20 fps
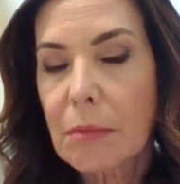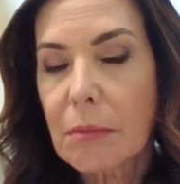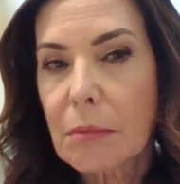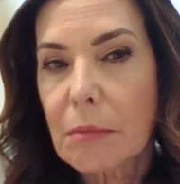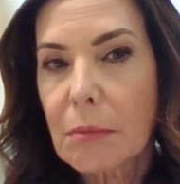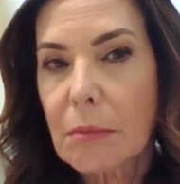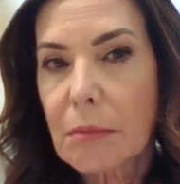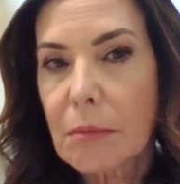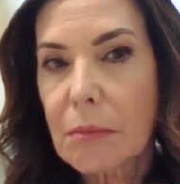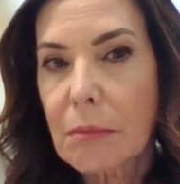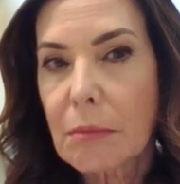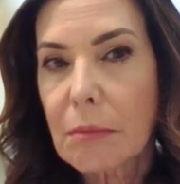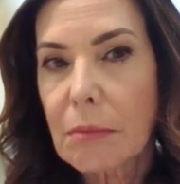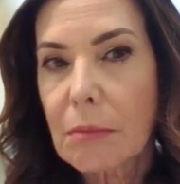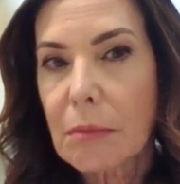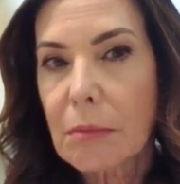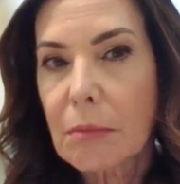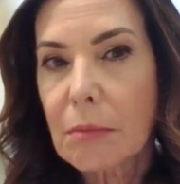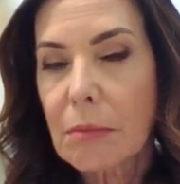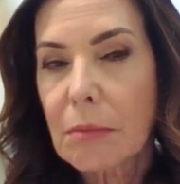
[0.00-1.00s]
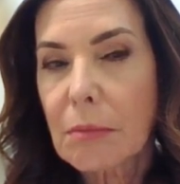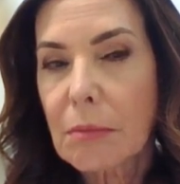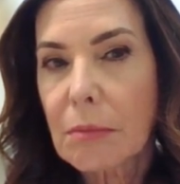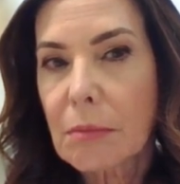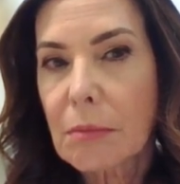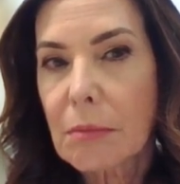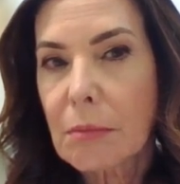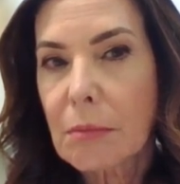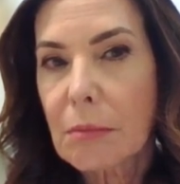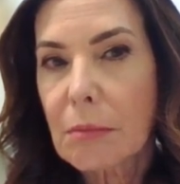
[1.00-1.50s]

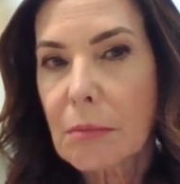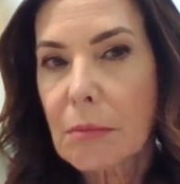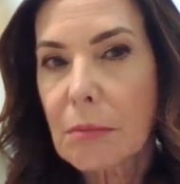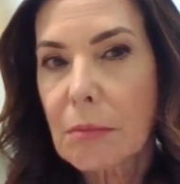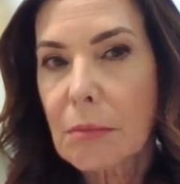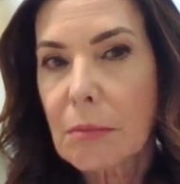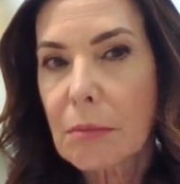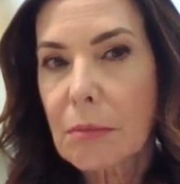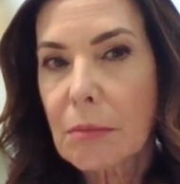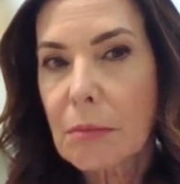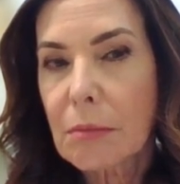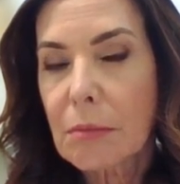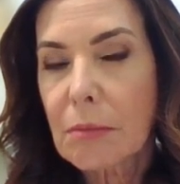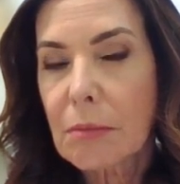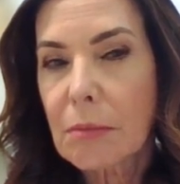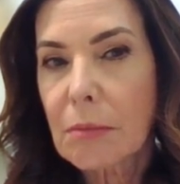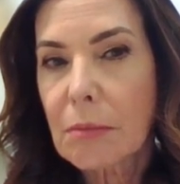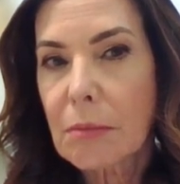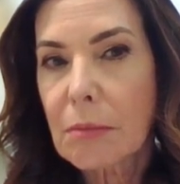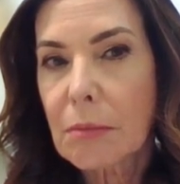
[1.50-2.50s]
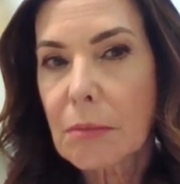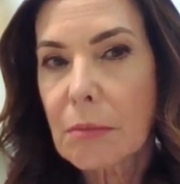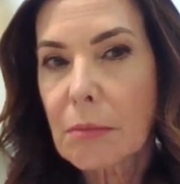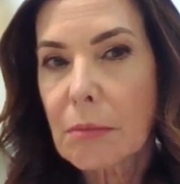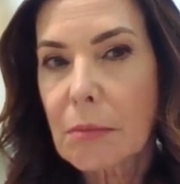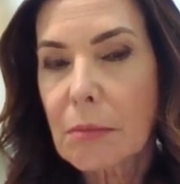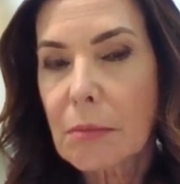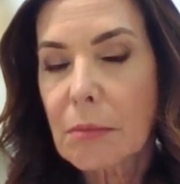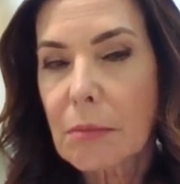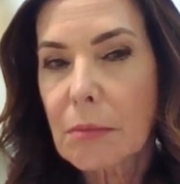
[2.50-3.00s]

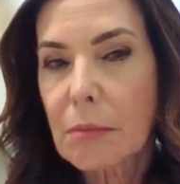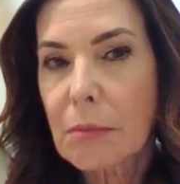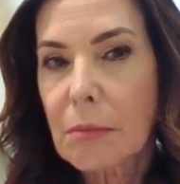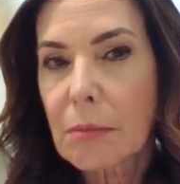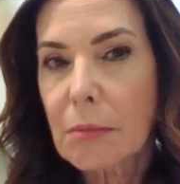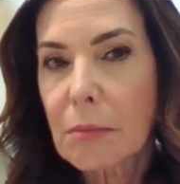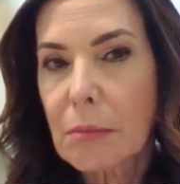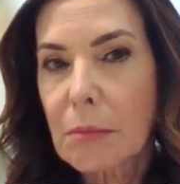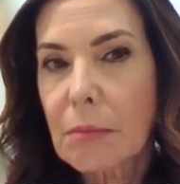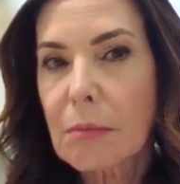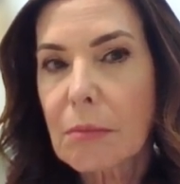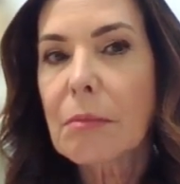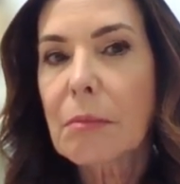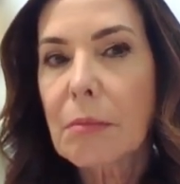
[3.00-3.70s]
(not speaking)